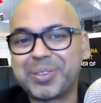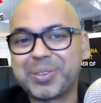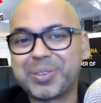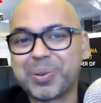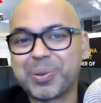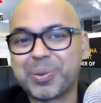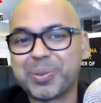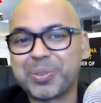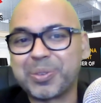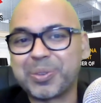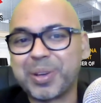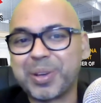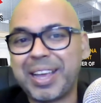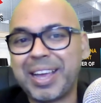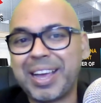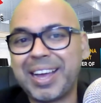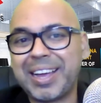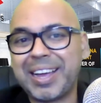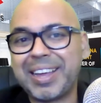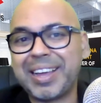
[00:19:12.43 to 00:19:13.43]
So
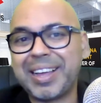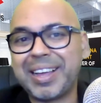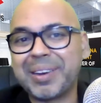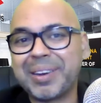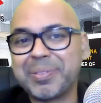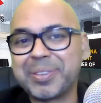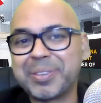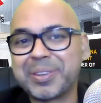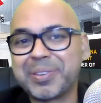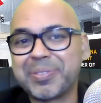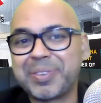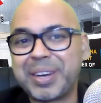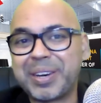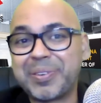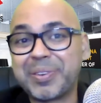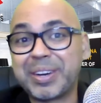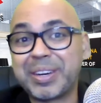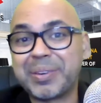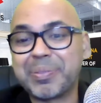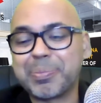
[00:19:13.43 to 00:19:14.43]
AI elements are
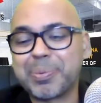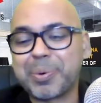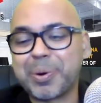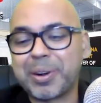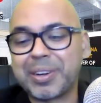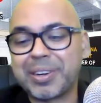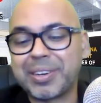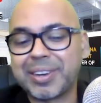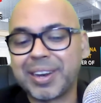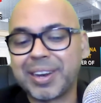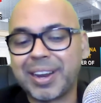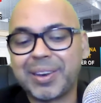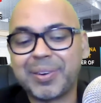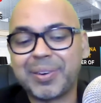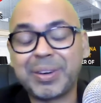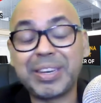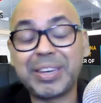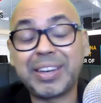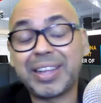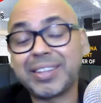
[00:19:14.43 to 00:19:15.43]
very, very important, and I
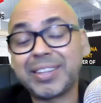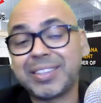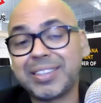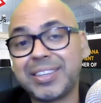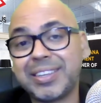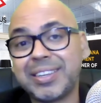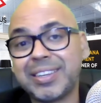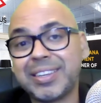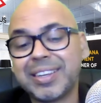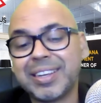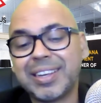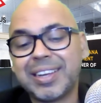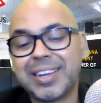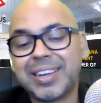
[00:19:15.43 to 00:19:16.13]
really like the